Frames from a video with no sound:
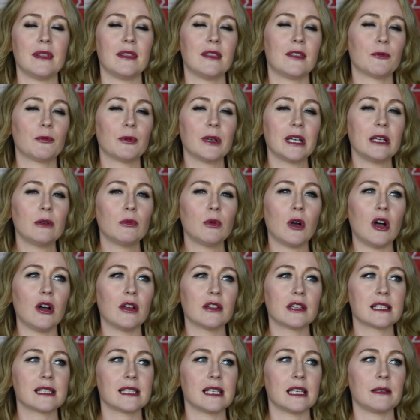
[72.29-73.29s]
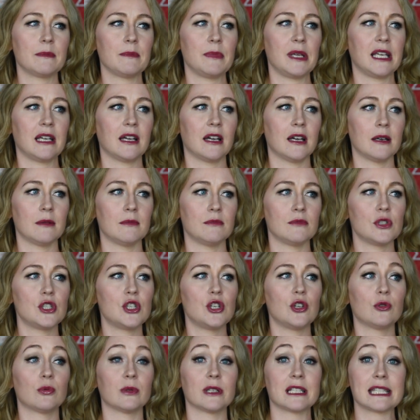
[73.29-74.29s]
the reed will all of a sudden become
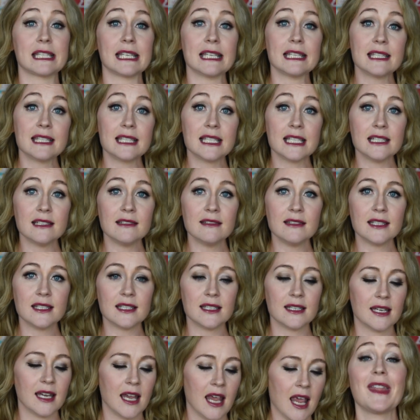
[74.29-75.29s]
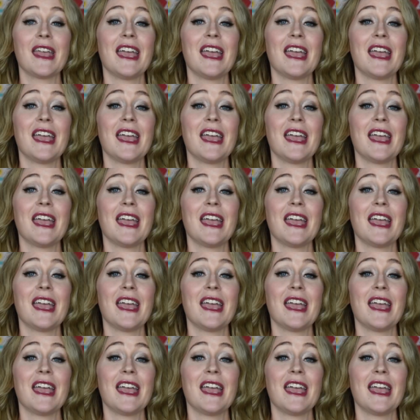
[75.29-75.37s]
too resistant,